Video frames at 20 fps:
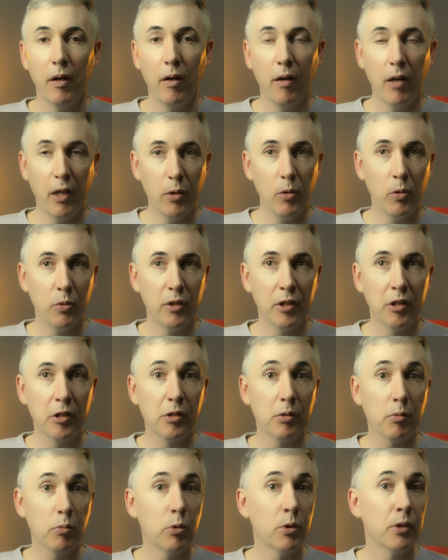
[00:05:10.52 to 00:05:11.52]
I thought
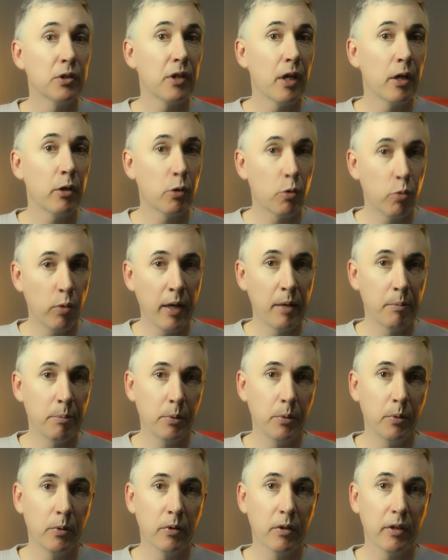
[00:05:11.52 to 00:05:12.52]
this was a great
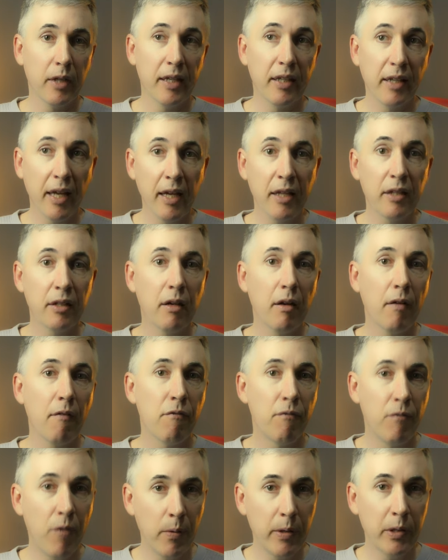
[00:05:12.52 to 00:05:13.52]
book. Again,
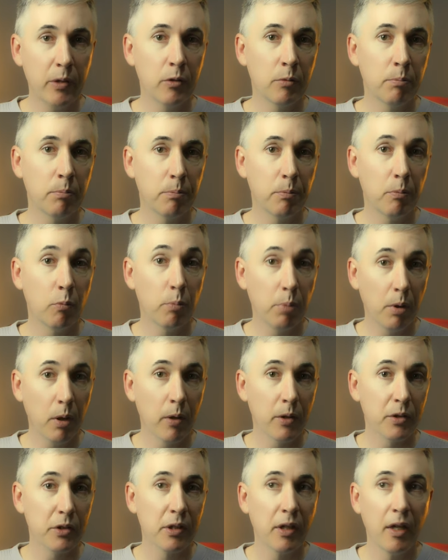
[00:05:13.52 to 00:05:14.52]
very good
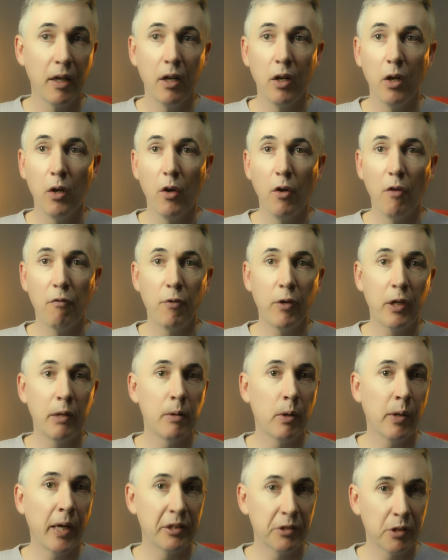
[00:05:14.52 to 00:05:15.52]
plot, very
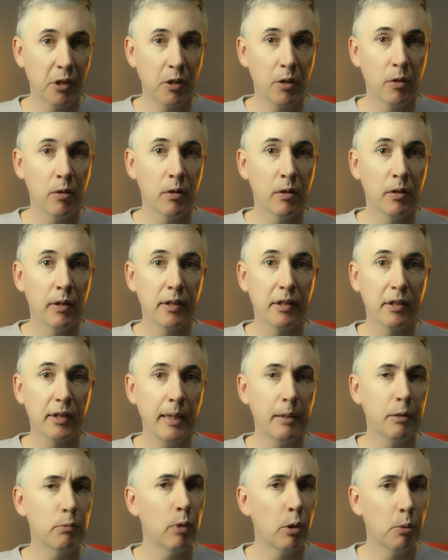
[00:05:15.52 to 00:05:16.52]
well executed, it
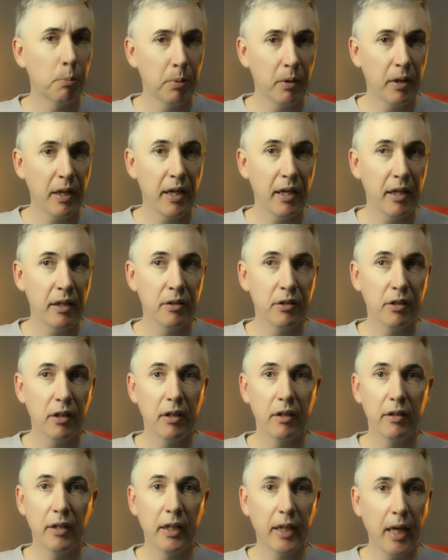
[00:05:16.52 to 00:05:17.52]
seemed well planned,
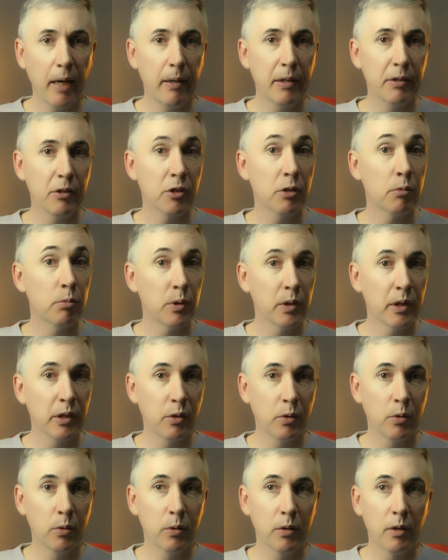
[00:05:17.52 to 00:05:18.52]
the characters are really
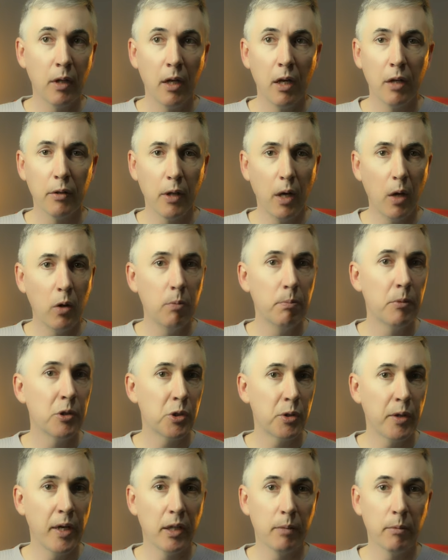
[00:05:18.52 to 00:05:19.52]
good, the whole
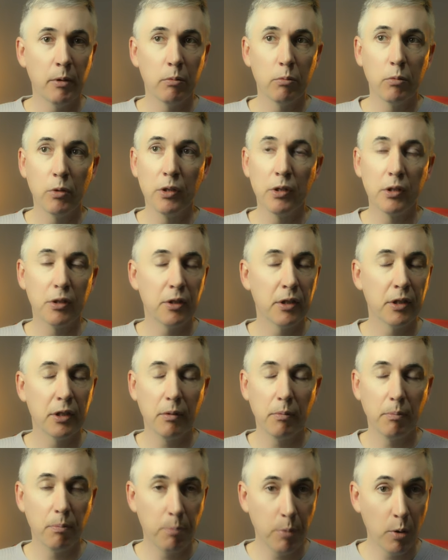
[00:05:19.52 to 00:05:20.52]
mystery element was
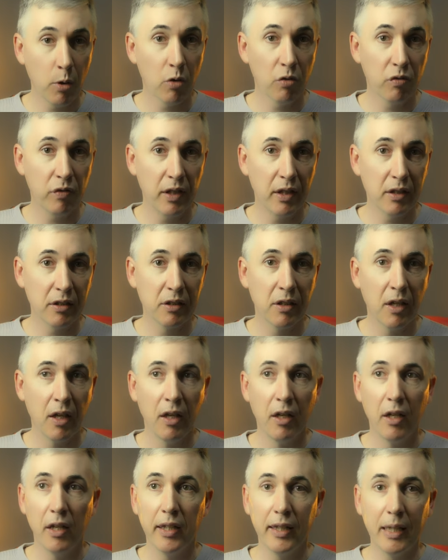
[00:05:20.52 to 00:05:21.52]
just perfect.
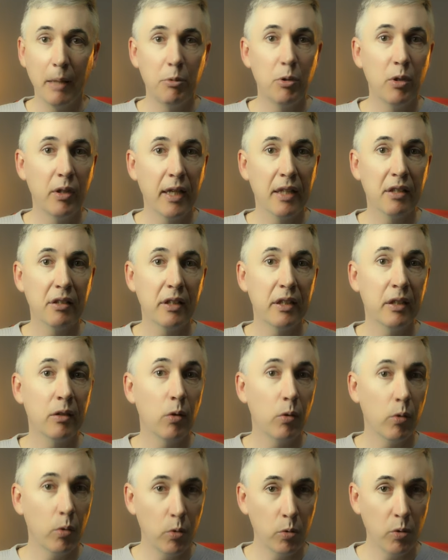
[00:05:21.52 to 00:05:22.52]
Keeps you
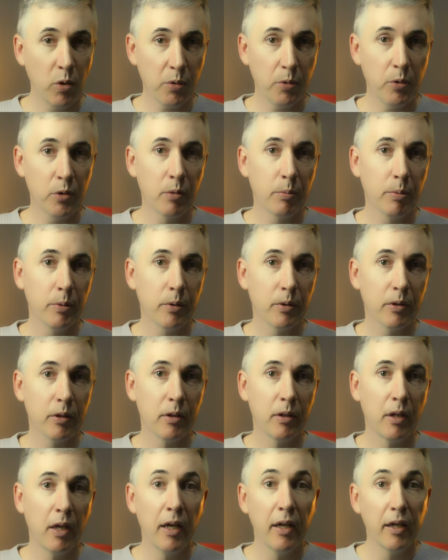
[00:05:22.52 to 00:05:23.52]
guessing all through the
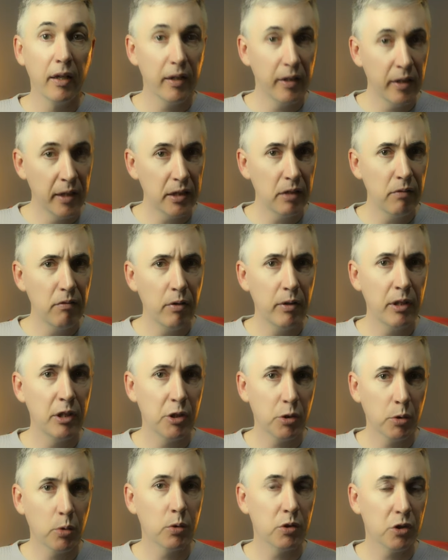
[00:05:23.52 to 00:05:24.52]
book. It is a very
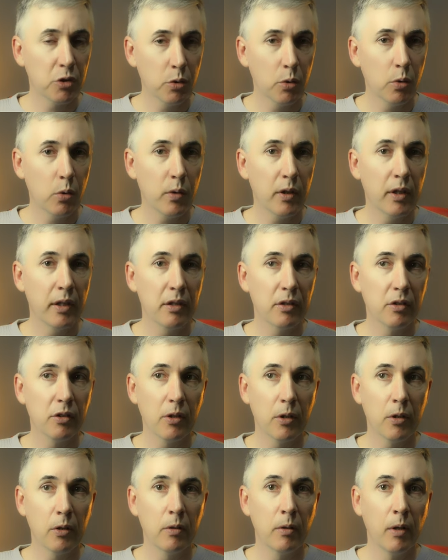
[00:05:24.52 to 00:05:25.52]
short story,
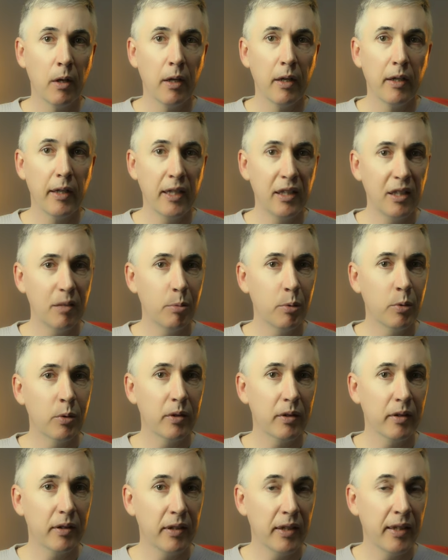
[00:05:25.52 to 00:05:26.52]
so in the
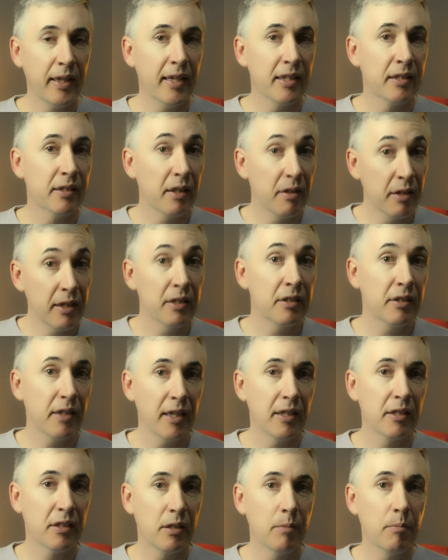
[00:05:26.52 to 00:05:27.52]
book it has this
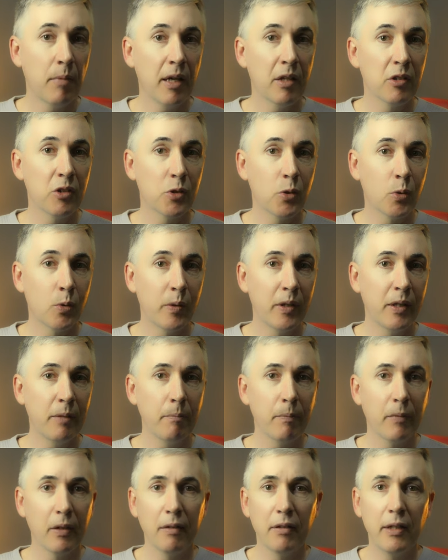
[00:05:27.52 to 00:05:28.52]
as the main story,
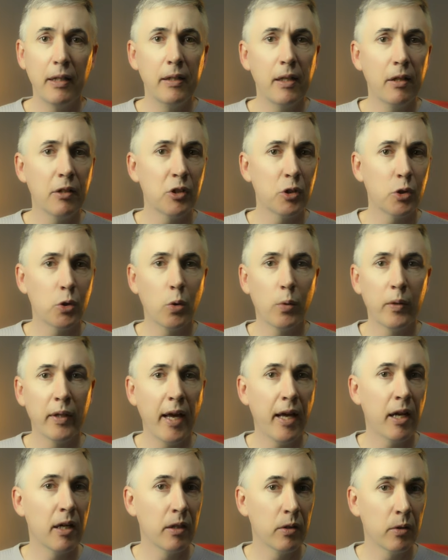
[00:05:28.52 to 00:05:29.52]
then another story
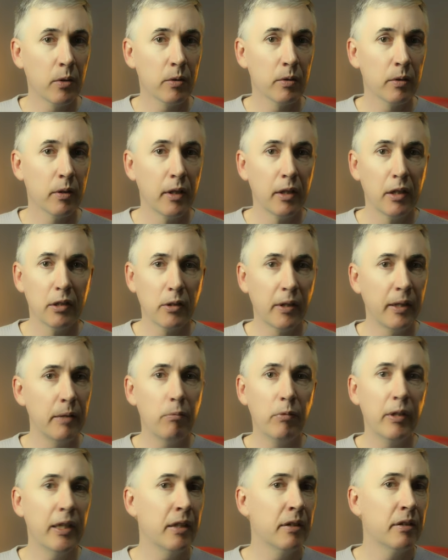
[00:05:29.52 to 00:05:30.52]
added on. So I
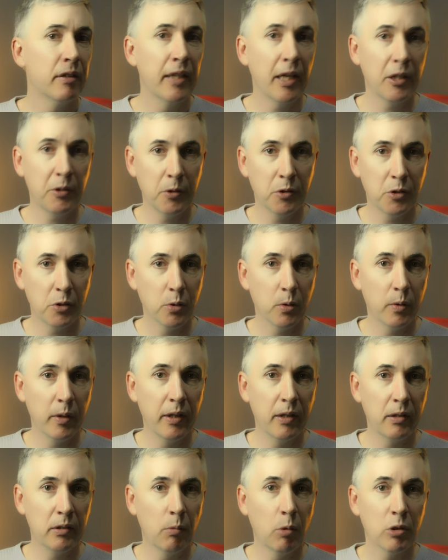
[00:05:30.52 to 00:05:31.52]
didn't read the extra story
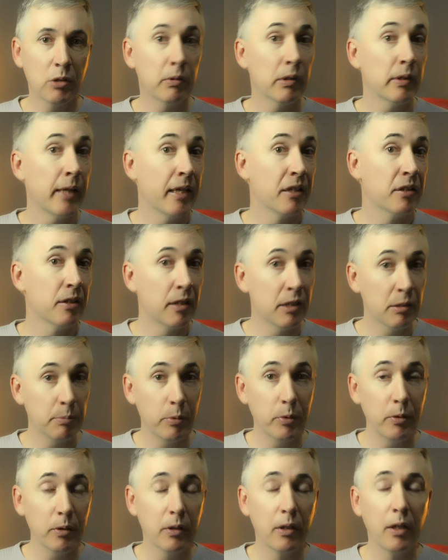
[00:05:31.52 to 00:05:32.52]
because it wasn't related to this
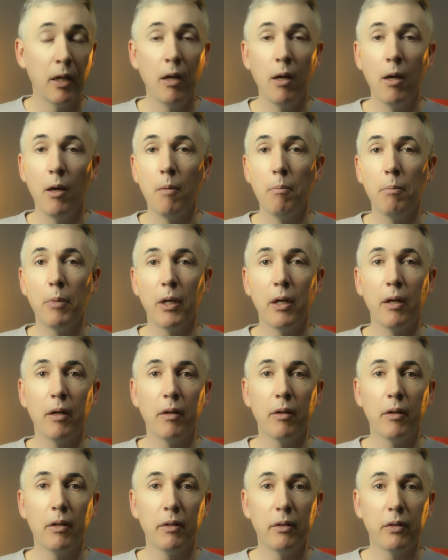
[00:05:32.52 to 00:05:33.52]
book, but
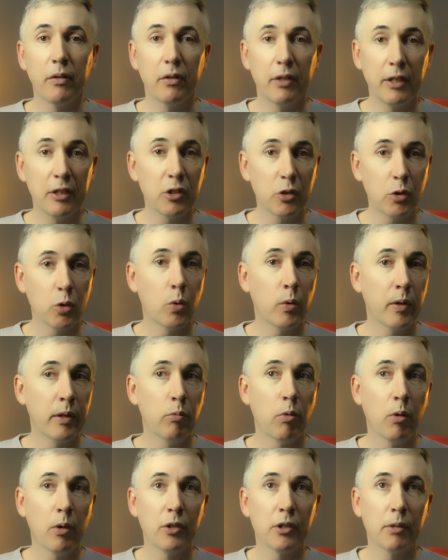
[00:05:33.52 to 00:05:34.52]
this story
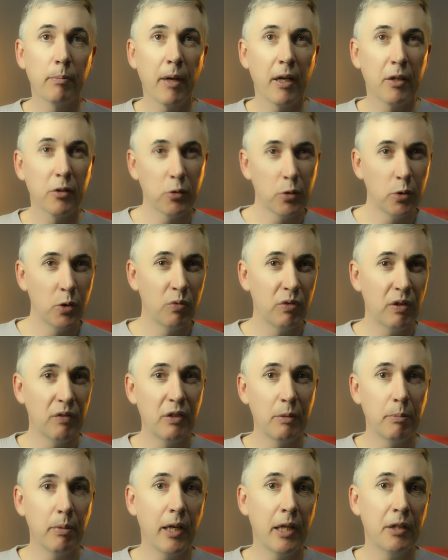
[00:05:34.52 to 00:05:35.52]
was about
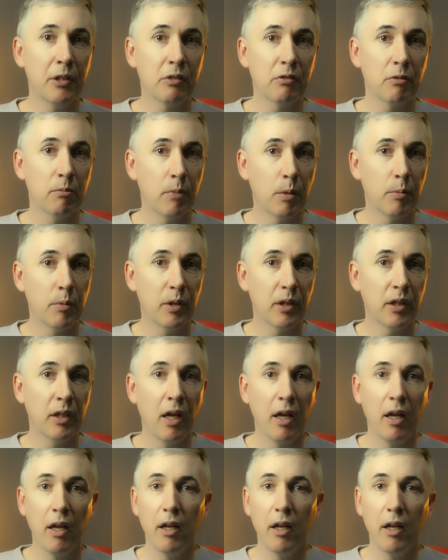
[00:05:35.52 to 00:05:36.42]
250 pages from memory.